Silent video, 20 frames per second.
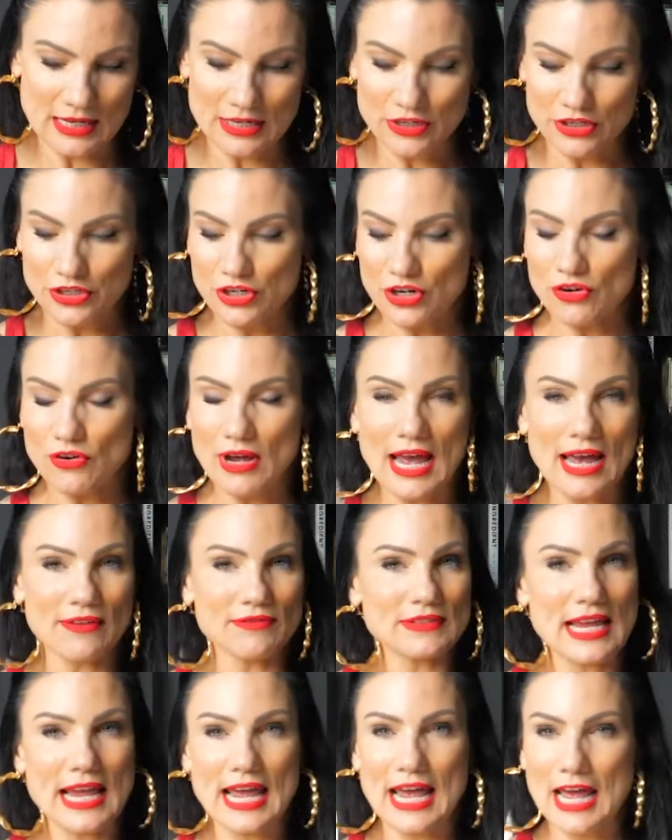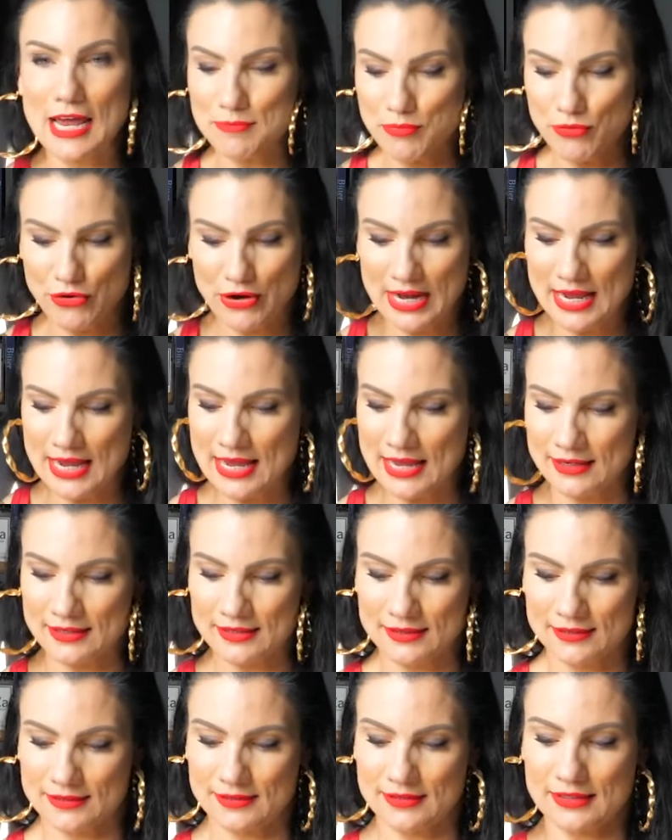You don't have to add
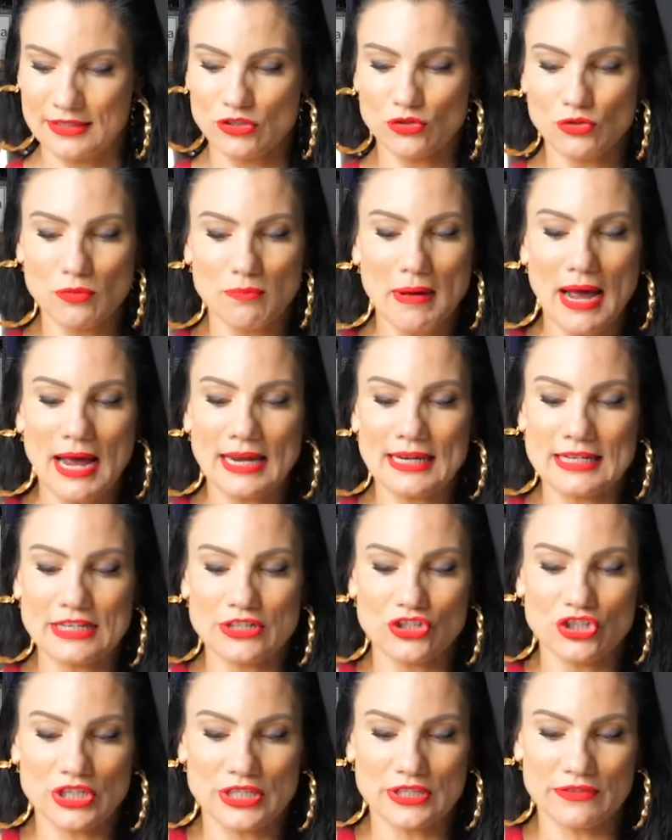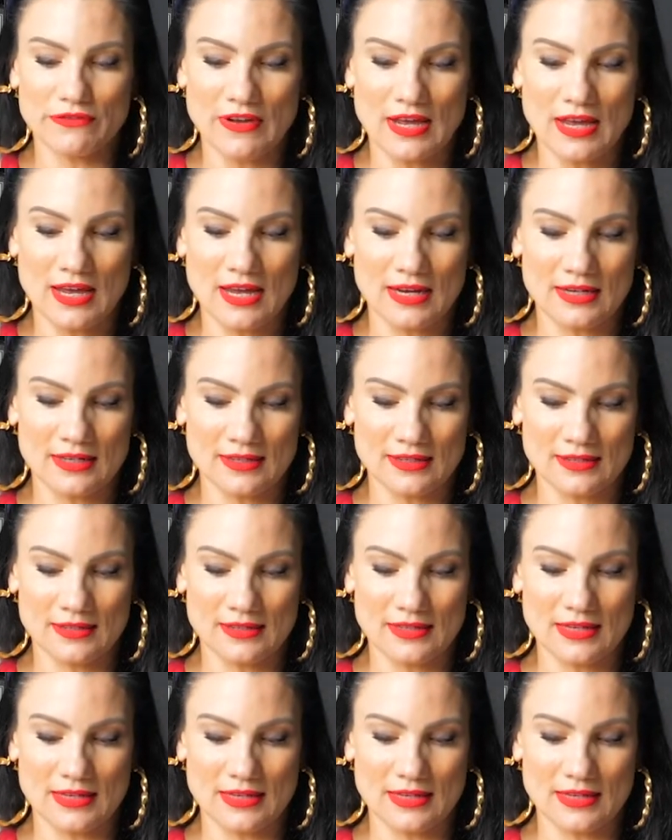bread. This will bind it just fine.